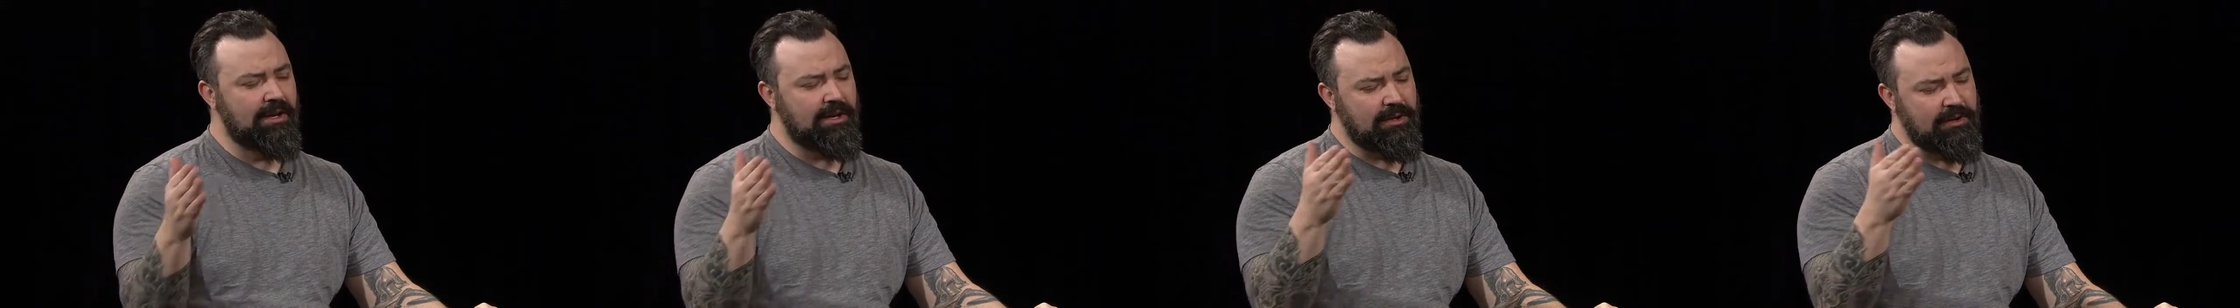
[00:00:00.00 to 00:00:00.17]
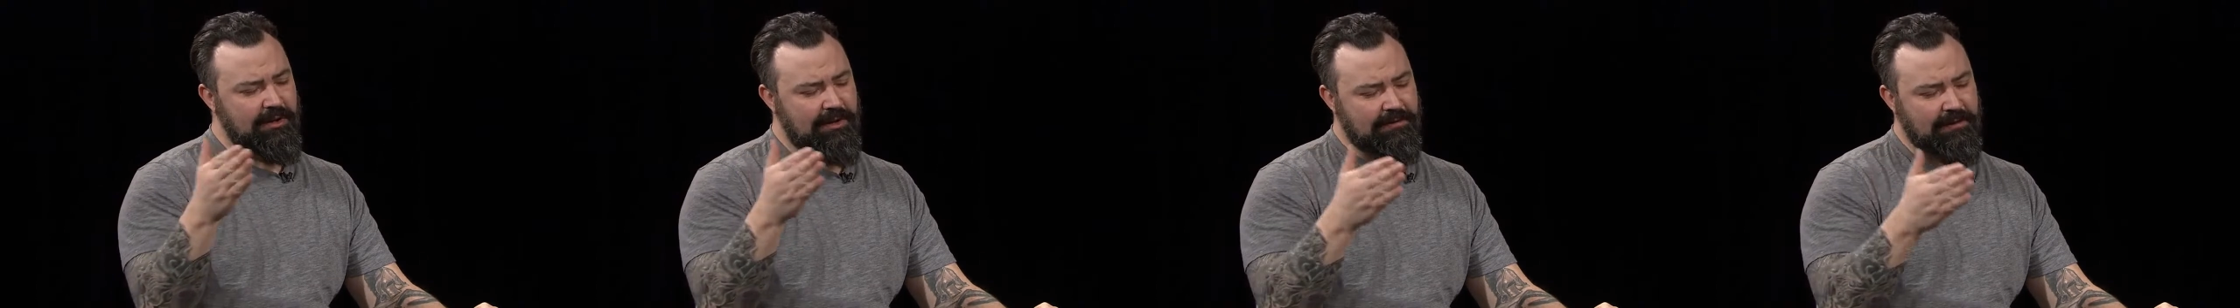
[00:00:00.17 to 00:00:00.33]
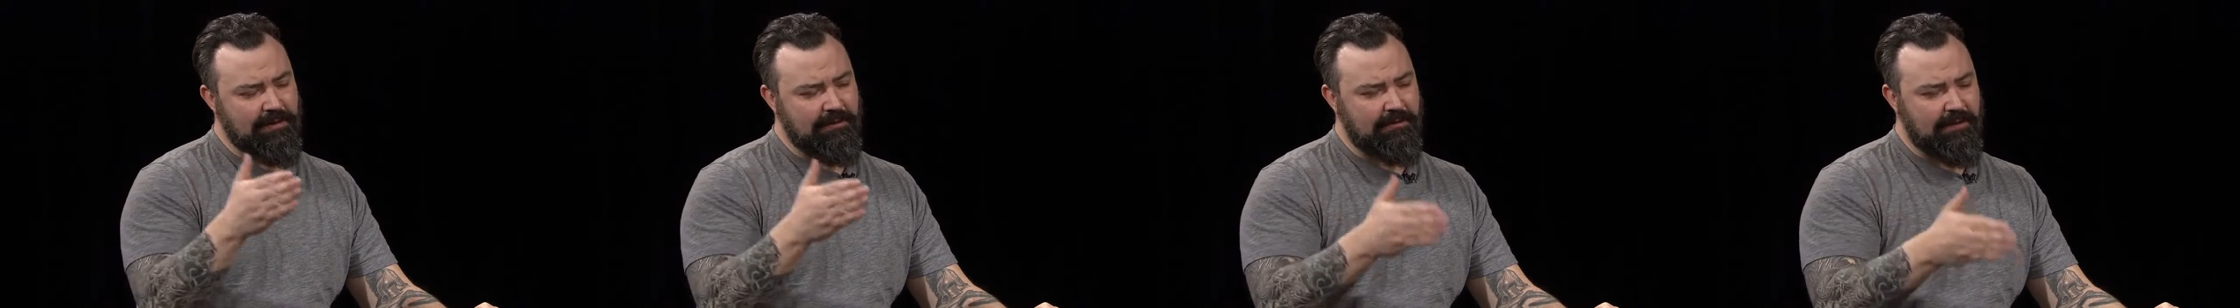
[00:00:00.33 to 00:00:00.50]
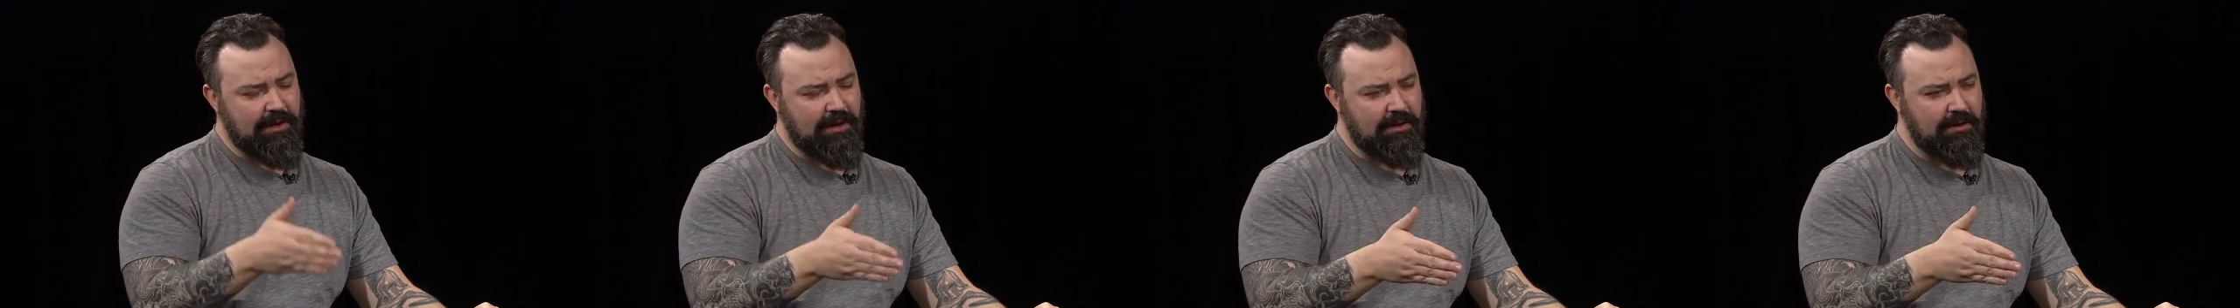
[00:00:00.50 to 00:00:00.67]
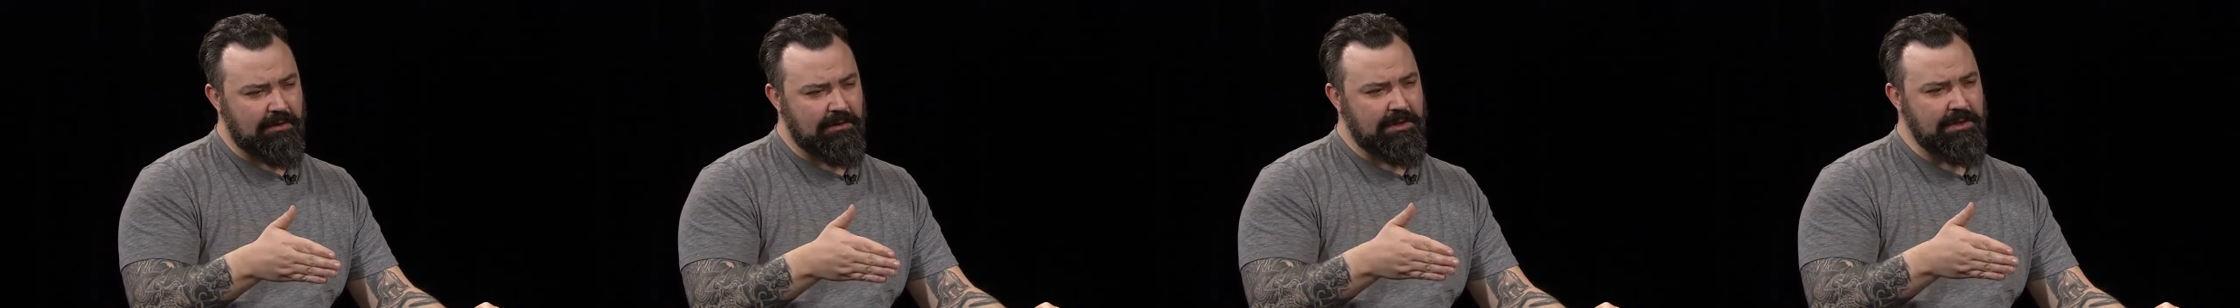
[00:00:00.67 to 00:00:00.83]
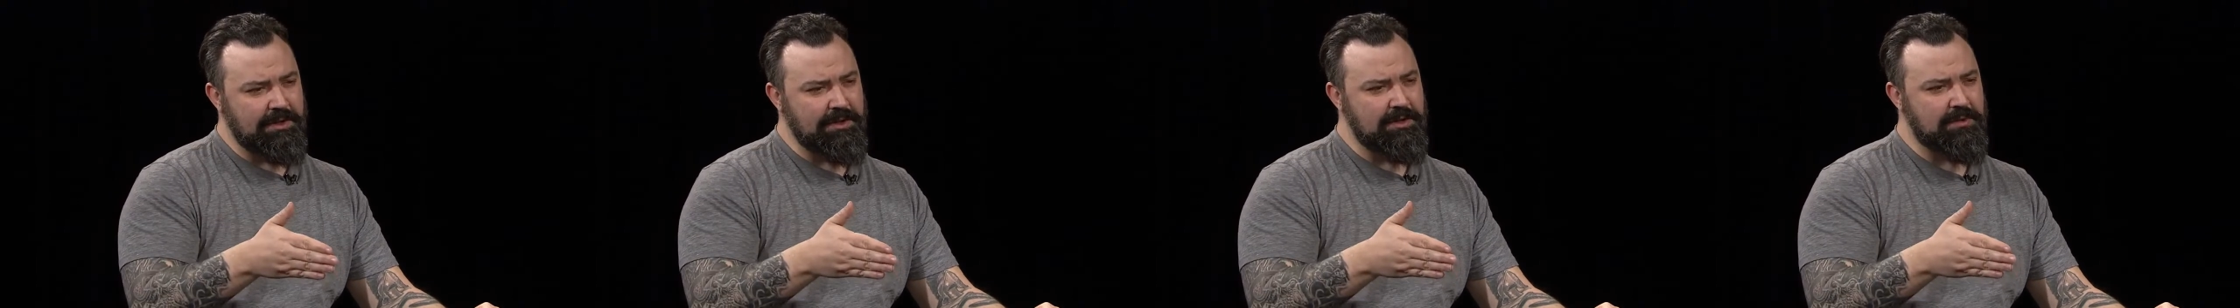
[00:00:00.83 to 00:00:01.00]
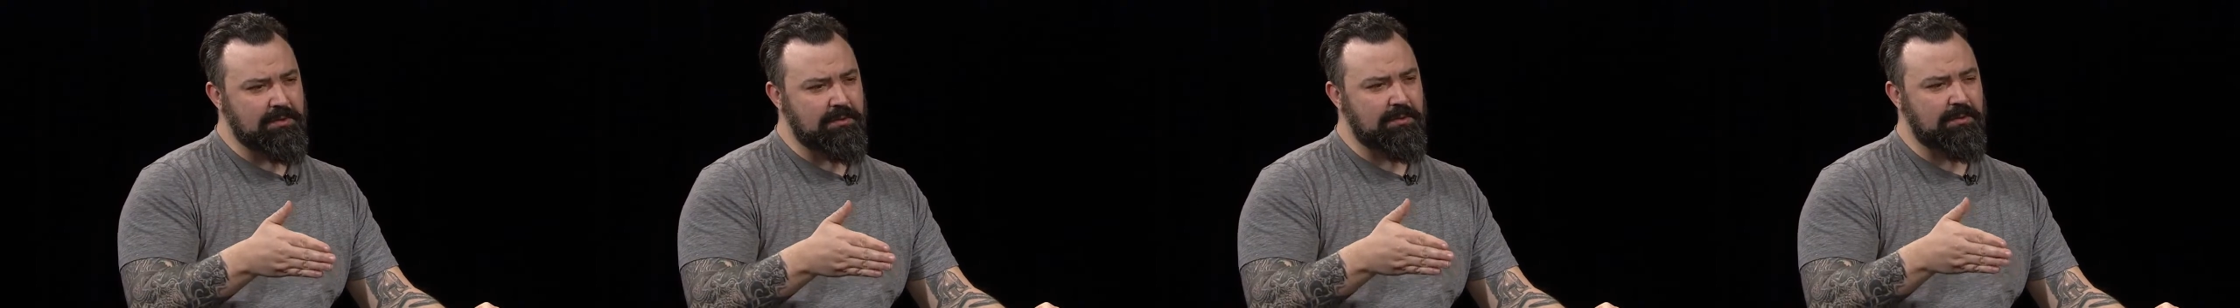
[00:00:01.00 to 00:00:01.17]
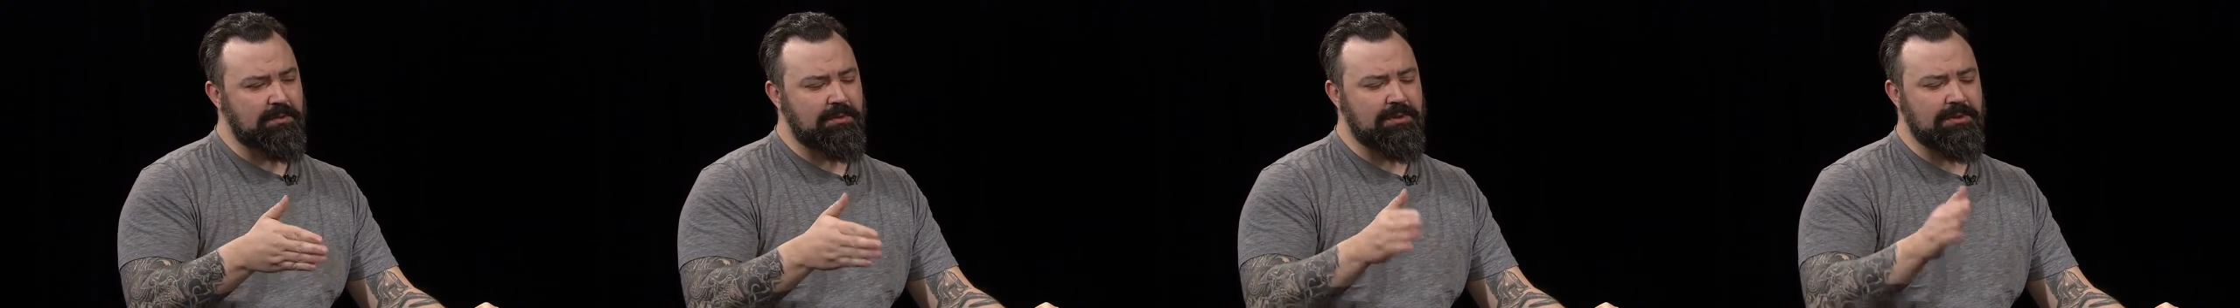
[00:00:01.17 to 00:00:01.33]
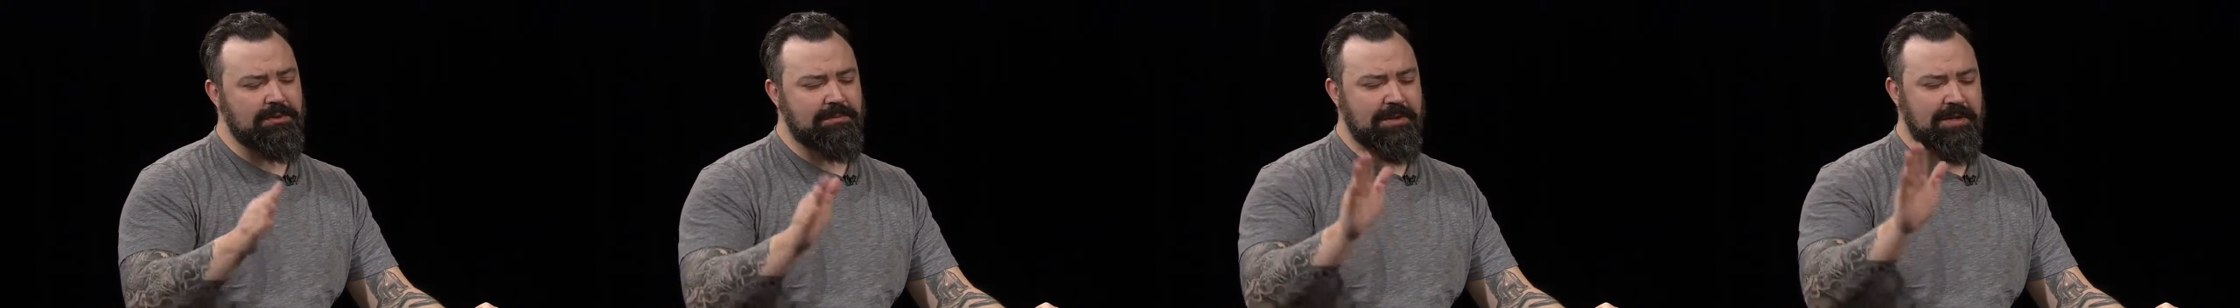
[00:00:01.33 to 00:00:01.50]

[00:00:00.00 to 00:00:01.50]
You have to follow these rules,